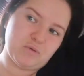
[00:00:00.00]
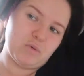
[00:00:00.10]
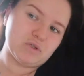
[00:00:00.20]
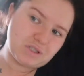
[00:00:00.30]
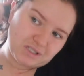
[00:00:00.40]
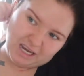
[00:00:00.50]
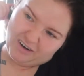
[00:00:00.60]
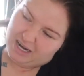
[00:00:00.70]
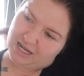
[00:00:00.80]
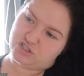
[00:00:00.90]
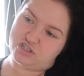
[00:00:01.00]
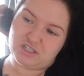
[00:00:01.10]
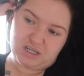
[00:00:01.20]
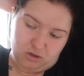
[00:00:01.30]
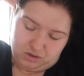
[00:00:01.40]
wasn't scary last year, I just
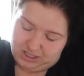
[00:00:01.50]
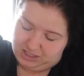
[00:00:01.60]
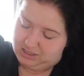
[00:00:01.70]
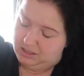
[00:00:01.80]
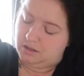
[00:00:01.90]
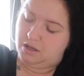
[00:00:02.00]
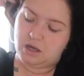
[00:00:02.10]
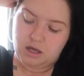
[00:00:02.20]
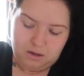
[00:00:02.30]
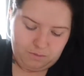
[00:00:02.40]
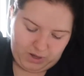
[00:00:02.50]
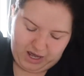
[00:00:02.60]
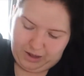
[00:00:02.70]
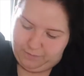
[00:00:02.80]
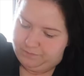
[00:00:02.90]
had contacts in, but
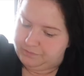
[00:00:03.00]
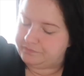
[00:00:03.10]
I'm